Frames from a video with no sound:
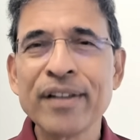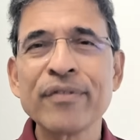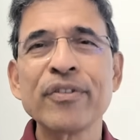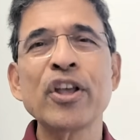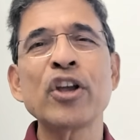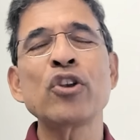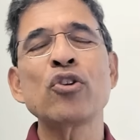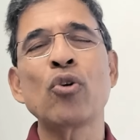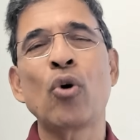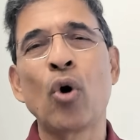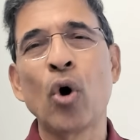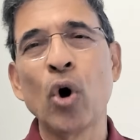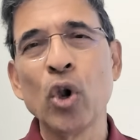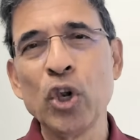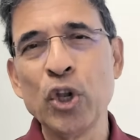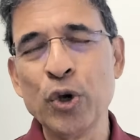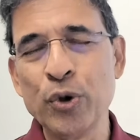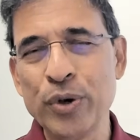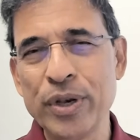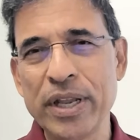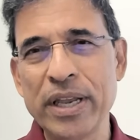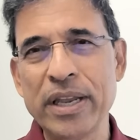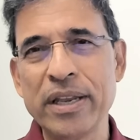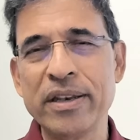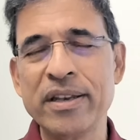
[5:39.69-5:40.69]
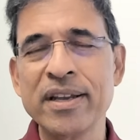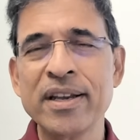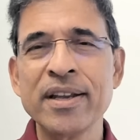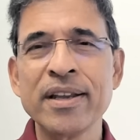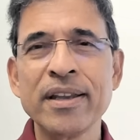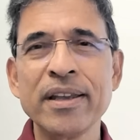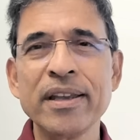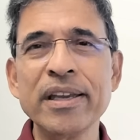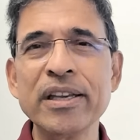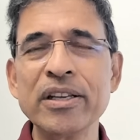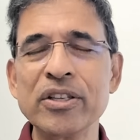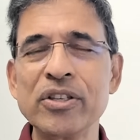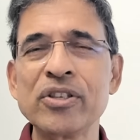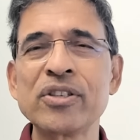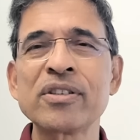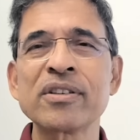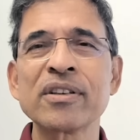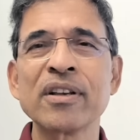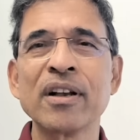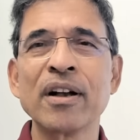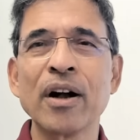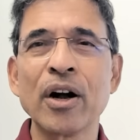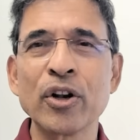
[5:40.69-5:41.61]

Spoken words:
then all you need is